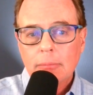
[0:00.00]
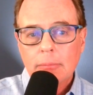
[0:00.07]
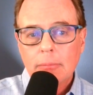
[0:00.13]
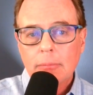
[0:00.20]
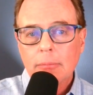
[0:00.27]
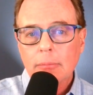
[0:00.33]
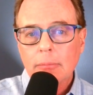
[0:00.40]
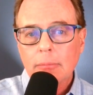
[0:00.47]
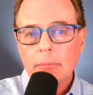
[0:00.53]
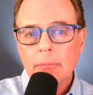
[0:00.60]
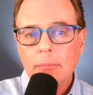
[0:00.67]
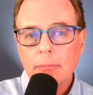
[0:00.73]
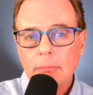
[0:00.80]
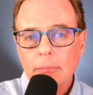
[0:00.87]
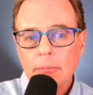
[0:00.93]
say,
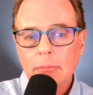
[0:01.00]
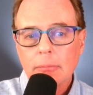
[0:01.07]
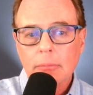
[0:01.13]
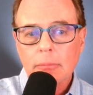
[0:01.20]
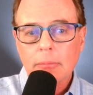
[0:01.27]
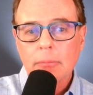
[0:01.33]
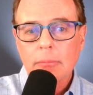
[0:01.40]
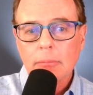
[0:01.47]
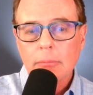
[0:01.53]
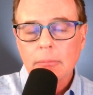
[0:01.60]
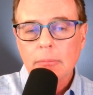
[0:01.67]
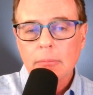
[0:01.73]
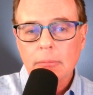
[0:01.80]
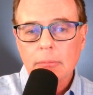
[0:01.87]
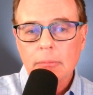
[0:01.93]
you can
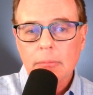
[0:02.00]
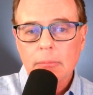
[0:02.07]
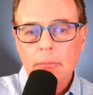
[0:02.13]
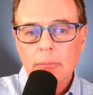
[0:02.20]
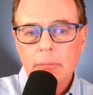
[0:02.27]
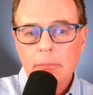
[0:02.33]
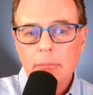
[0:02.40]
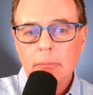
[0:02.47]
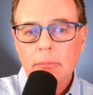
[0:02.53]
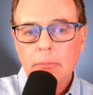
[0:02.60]
have your religion,